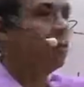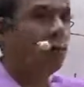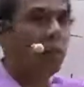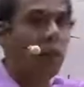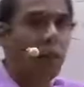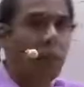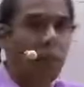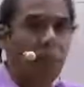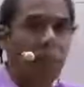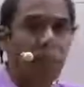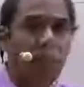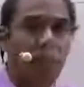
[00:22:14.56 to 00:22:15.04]

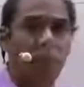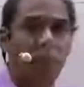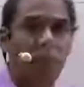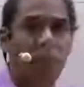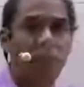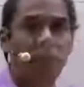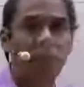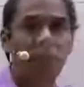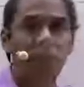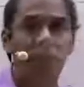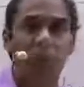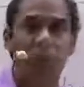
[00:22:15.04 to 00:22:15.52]
3.
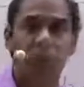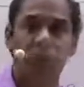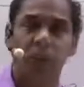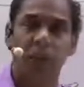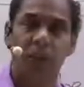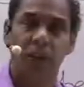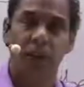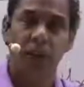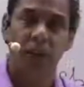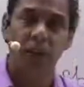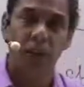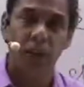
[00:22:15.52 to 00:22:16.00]
Past
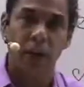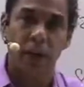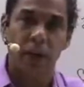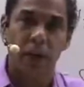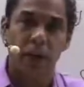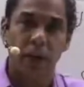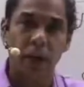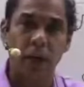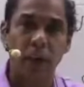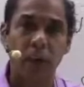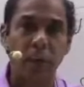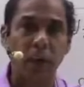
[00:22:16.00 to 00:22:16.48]
perfect.
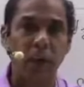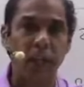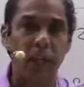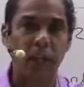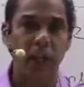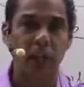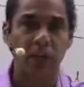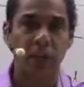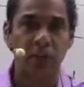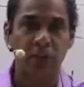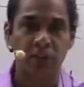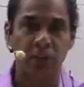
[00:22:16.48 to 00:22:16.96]

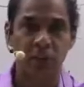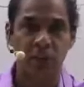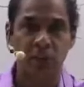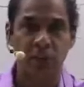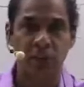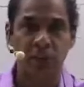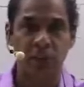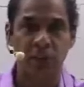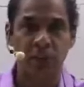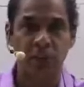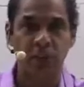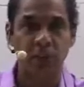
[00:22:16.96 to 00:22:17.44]
Depending on the
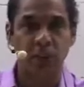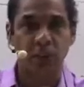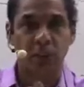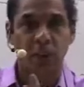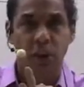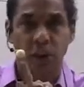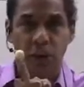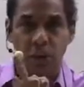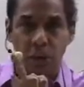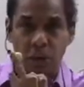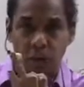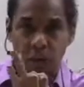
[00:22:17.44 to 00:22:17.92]
situation,
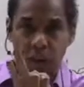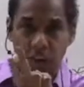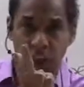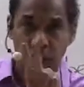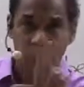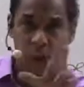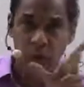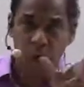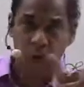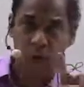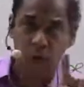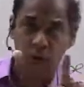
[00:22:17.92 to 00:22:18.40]
we
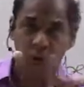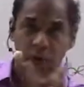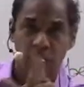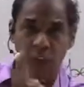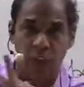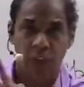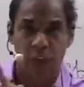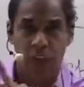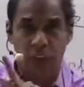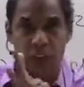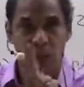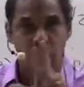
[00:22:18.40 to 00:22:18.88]
can use
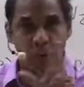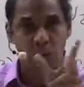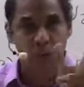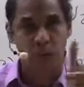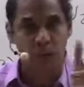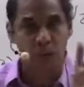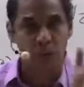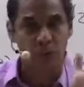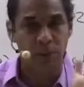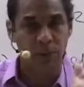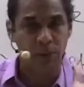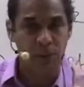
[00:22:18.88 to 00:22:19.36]
any one
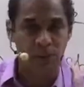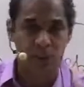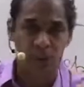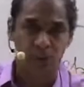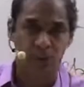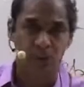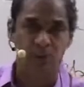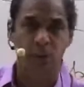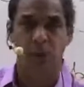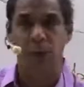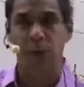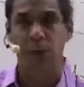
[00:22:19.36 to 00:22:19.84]
of these
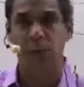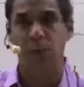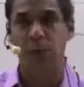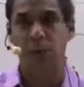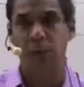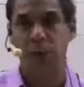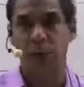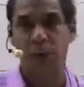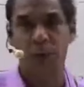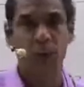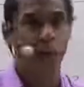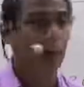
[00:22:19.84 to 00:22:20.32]

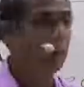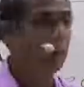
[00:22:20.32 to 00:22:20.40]
formulae.